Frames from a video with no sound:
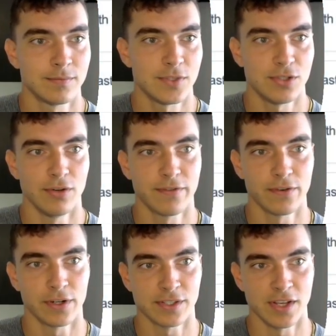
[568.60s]
So
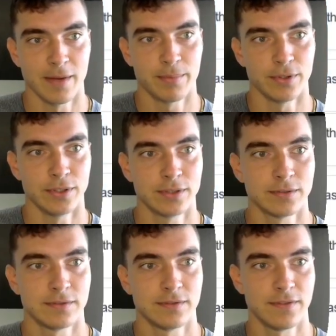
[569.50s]
for example,
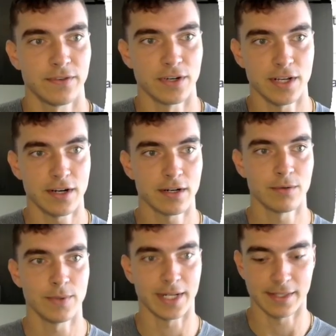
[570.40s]
for
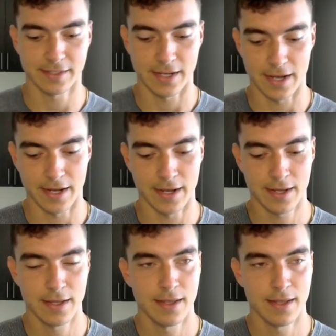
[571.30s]
here, we could say,